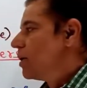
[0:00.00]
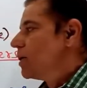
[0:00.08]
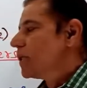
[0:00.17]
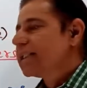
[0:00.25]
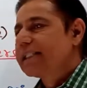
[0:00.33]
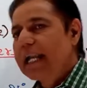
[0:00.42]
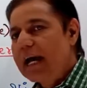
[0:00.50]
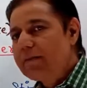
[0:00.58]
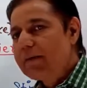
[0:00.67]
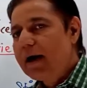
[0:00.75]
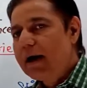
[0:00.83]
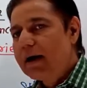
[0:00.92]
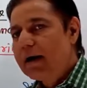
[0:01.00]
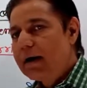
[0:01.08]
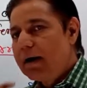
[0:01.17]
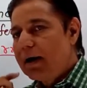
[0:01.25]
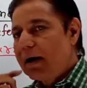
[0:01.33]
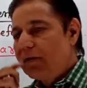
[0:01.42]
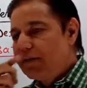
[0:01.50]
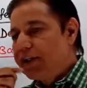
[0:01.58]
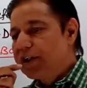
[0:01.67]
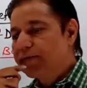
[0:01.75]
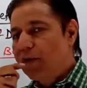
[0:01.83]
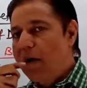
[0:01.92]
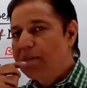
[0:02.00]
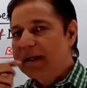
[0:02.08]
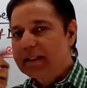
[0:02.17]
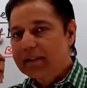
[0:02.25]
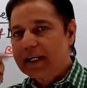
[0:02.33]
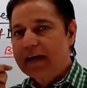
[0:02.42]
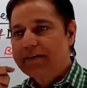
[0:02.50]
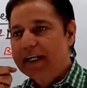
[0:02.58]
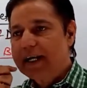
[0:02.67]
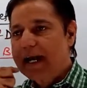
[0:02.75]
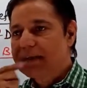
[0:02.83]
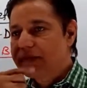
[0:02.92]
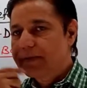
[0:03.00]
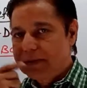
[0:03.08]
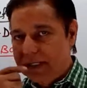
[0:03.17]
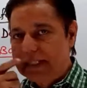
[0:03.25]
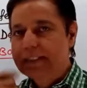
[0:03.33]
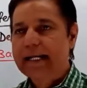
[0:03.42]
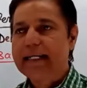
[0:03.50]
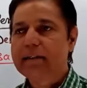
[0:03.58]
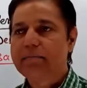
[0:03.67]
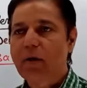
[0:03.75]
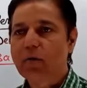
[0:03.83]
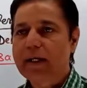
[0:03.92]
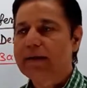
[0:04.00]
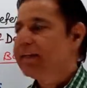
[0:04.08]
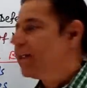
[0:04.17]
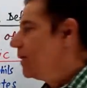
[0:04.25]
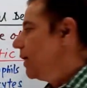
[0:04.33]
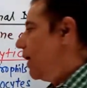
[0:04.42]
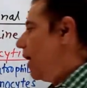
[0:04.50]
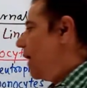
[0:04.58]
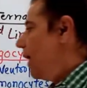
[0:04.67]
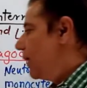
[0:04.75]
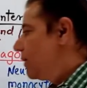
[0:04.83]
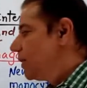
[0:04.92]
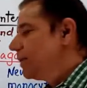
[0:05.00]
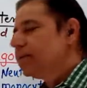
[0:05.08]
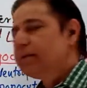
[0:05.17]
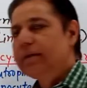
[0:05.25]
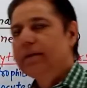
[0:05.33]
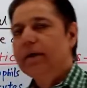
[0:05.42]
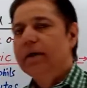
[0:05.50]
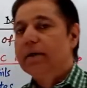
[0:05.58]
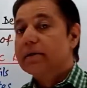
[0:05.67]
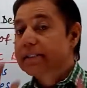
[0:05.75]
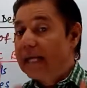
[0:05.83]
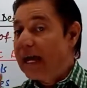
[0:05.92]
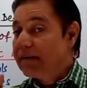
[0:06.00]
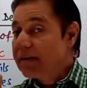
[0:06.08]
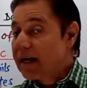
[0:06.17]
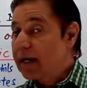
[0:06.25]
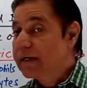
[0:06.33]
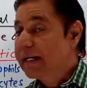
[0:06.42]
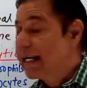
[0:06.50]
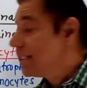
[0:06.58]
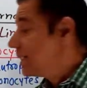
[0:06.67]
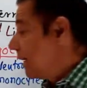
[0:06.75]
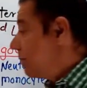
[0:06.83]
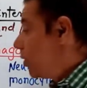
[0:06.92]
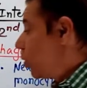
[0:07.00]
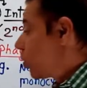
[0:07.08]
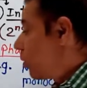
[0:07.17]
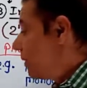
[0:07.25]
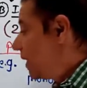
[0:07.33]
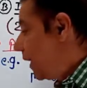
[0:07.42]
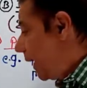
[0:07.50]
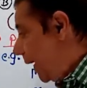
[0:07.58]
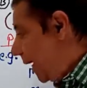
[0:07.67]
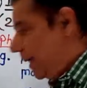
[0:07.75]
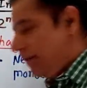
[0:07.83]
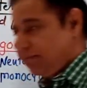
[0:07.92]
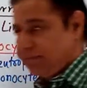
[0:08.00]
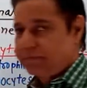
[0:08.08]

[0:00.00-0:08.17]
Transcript: Saliva, which is formed by the salivary glands inside the mouth cavity, and saliva contains immunoglobulin A,